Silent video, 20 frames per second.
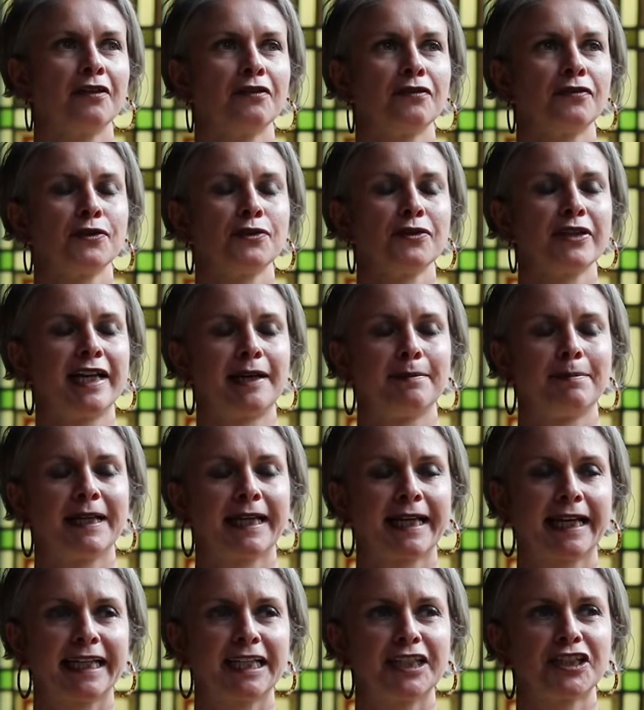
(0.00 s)
For the
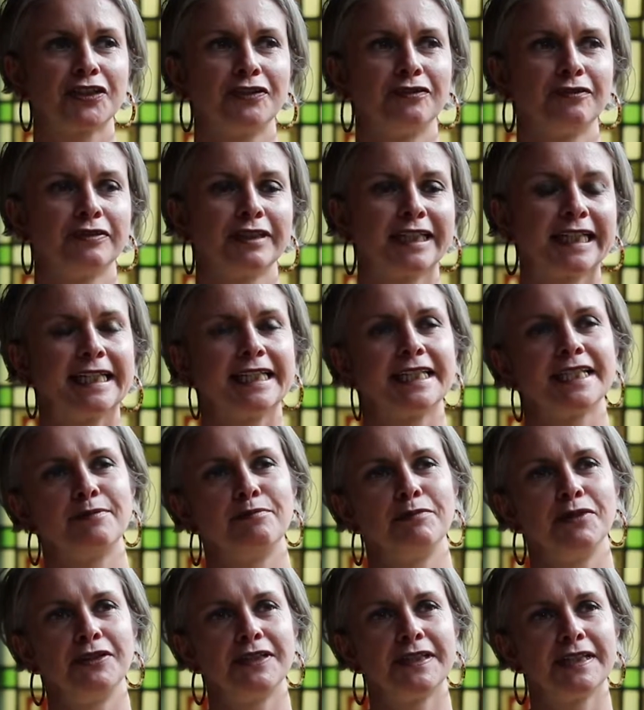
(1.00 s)
application for Kids and
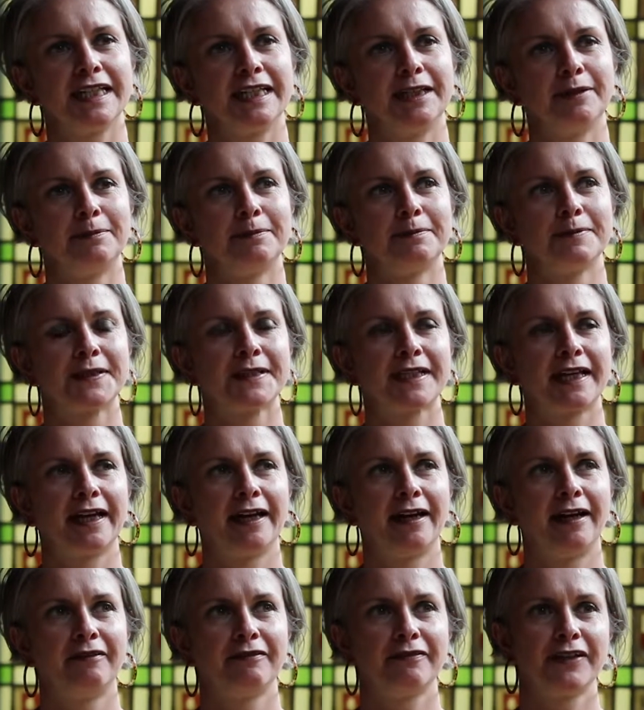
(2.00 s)
Museums,
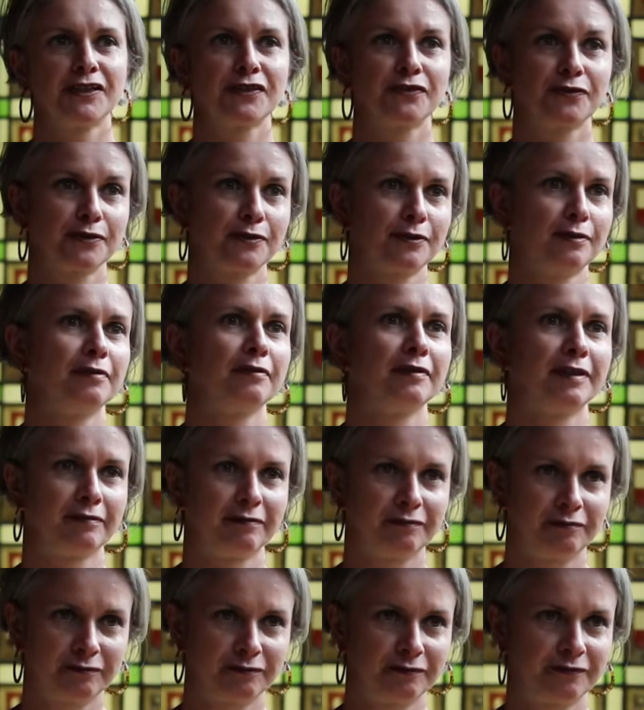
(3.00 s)
first of all,
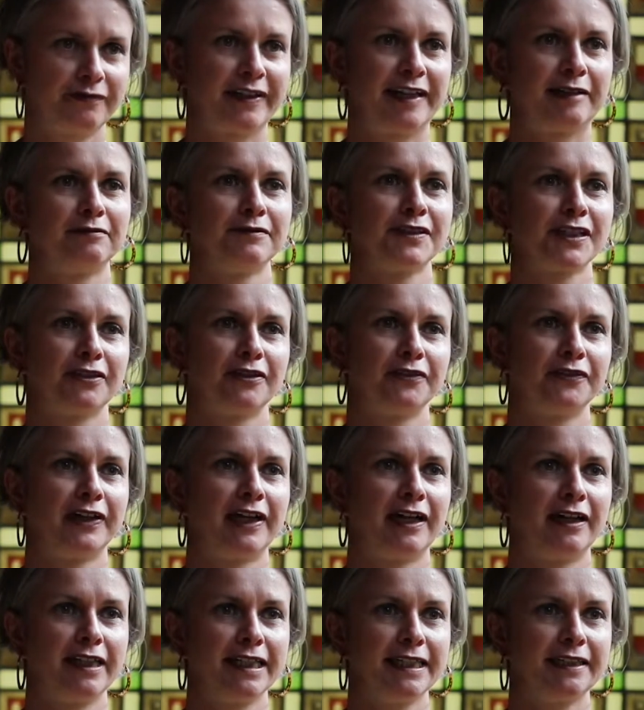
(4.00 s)
found it
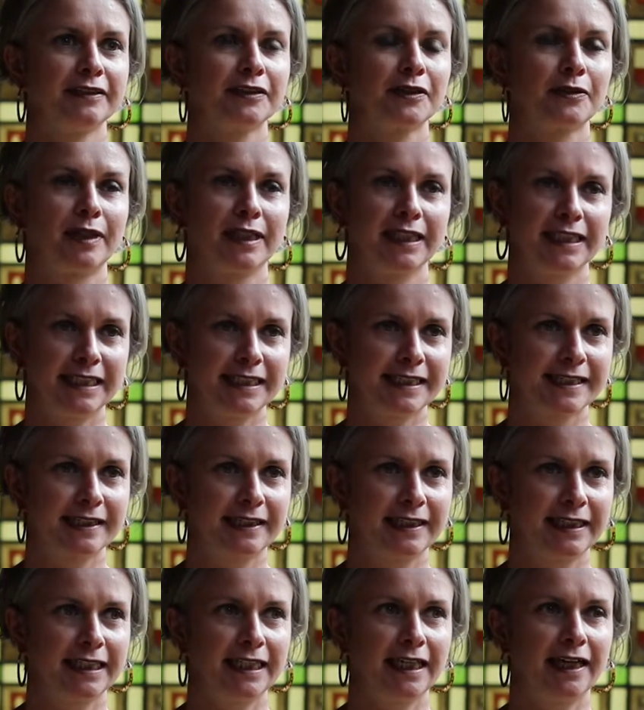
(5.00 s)
online quite
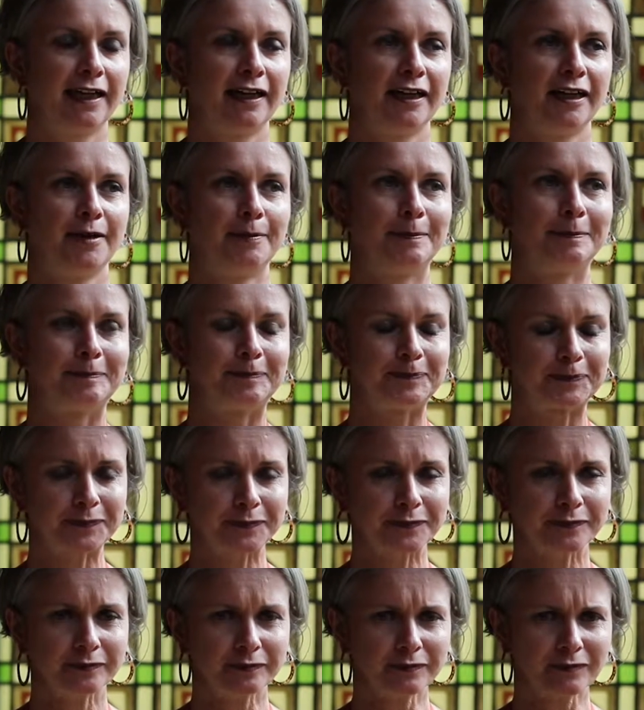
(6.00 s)
easily, and
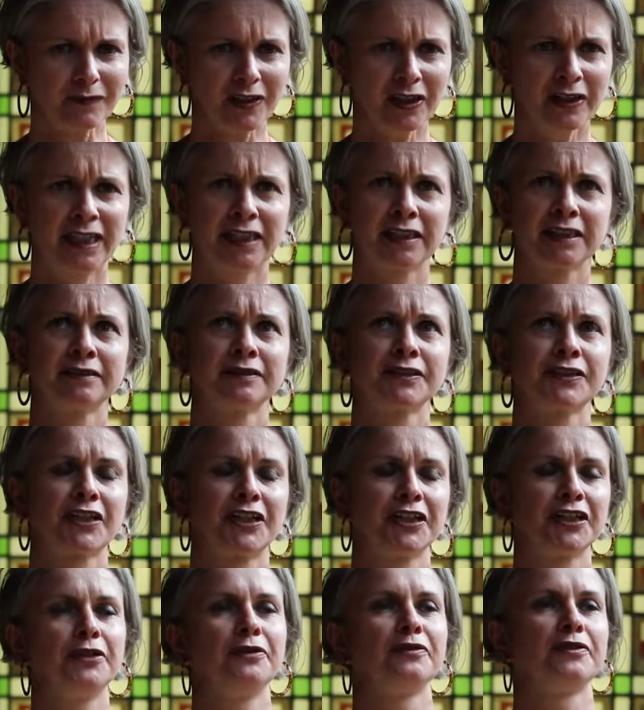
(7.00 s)
I
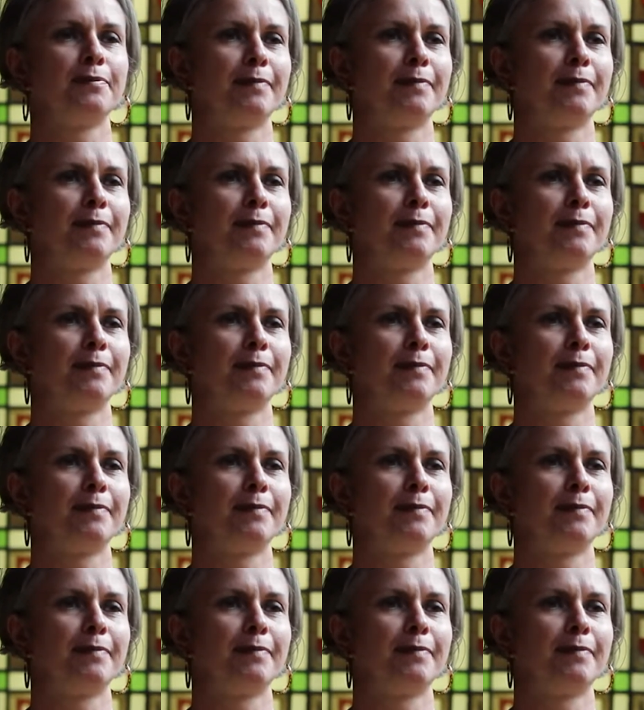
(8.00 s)
knew of the